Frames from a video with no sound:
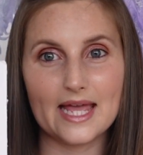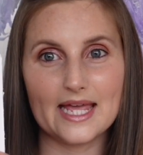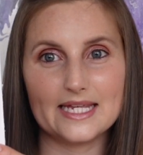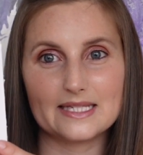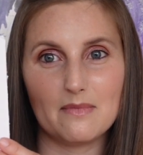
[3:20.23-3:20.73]

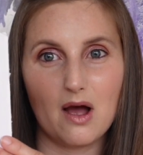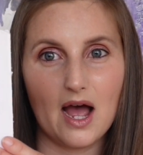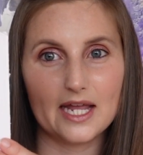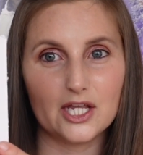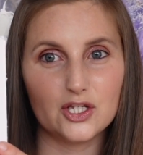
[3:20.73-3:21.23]
is
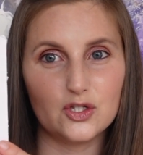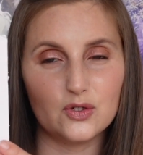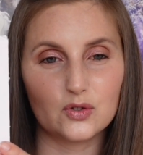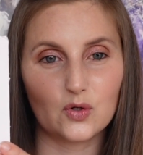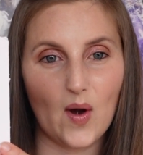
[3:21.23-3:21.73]
my
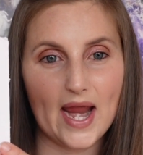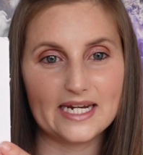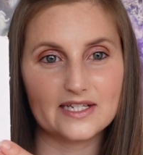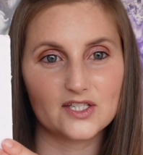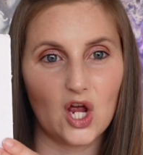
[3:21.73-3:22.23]

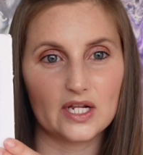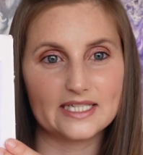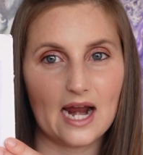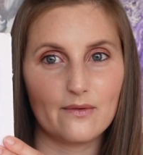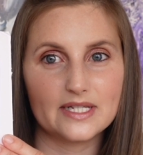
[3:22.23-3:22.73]
Ukraine
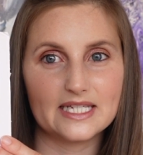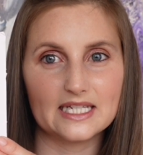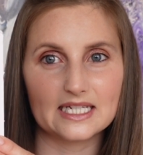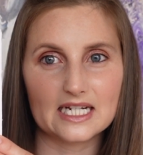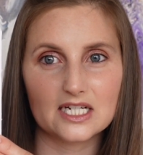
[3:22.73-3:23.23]
Solidarity
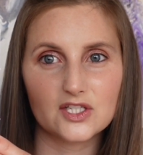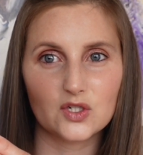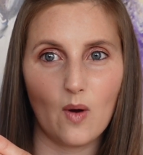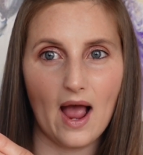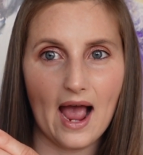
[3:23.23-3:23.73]
little
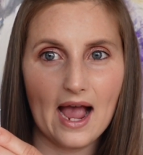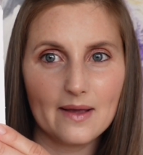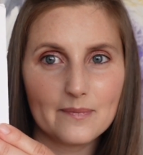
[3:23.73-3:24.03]
square.